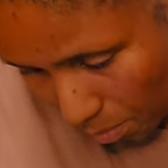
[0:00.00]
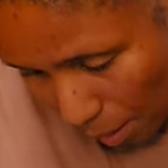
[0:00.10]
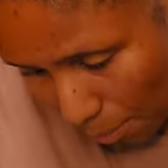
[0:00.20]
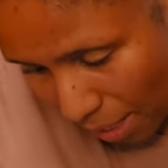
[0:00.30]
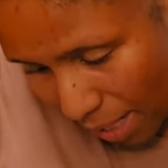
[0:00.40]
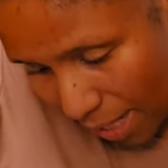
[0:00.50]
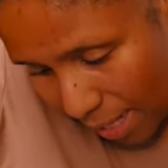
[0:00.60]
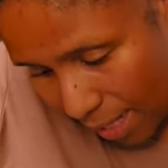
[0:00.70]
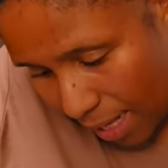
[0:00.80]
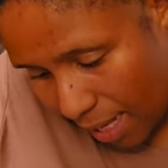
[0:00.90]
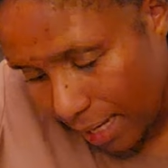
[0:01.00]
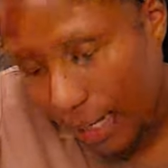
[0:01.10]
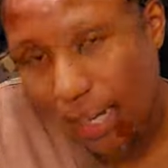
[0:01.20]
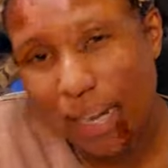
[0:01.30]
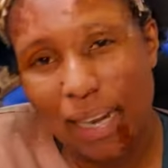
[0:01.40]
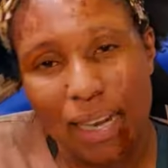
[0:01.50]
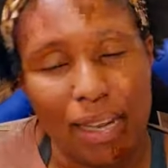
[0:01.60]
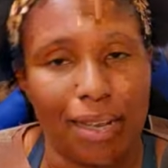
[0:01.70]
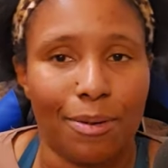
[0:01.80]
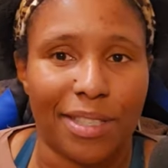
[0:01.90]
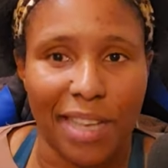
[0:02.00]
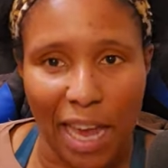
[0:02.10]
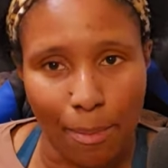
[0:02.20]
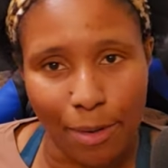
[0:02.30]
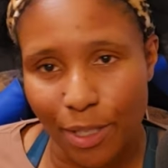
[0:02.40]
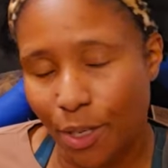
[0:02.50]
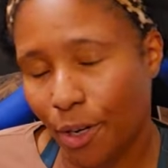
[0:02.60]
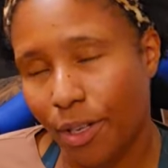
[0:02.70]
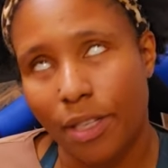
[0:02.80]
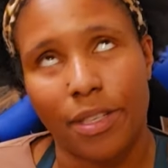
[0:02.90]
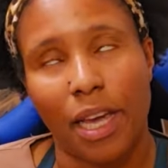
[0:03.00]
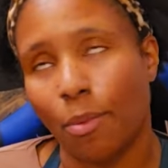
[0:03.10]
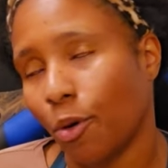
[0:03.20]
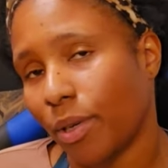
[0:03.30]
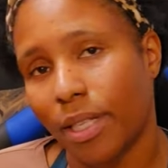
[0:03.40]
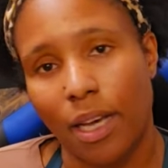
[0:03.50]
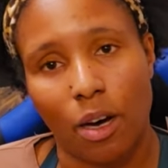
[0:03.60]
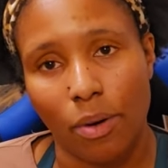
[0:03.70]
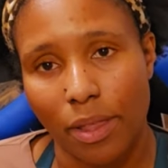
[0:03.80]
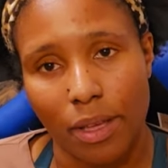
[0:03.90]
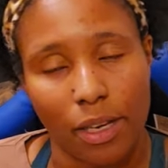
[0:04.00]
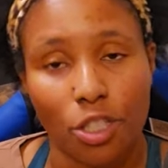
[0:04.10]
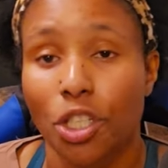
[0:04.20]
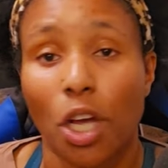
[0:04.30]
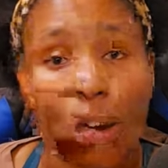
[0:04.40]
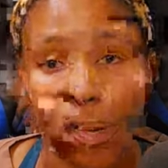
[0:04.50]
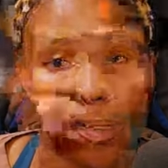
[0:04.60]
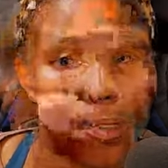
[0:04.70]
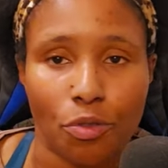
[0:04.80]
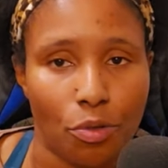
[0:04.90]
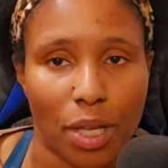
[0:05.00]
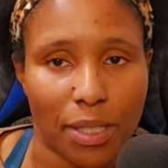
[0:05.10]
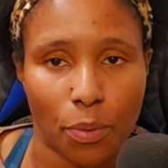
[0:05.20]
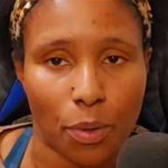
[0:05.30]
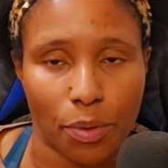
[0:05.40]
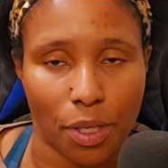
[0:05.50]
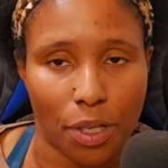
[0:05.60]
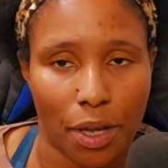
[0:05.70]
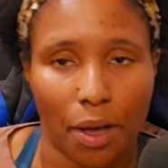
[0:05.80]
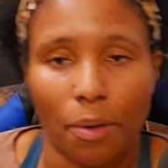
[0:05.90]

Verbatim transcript: but then it was Tamara's turn and Tamara went to hell with it. She always, you knew that's where it was going to go.